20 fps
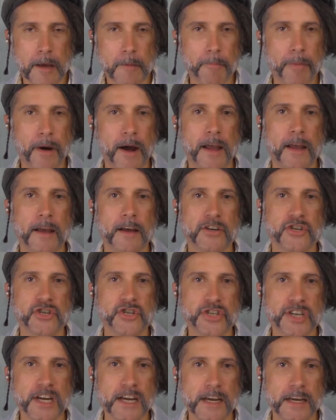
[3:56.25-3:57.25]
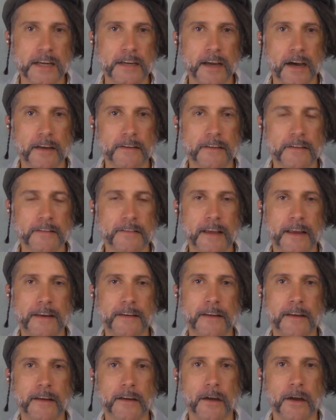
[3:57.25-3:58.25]
by a shared
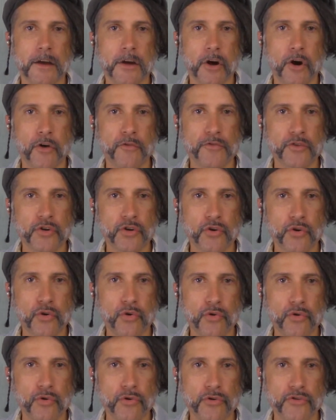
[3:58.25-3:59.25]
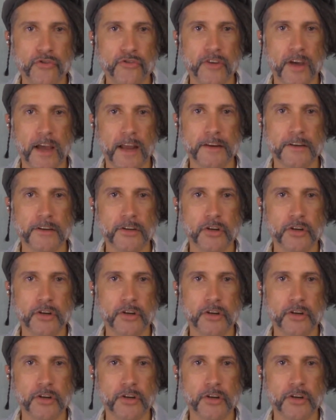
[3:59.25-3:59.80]
understanding of cause and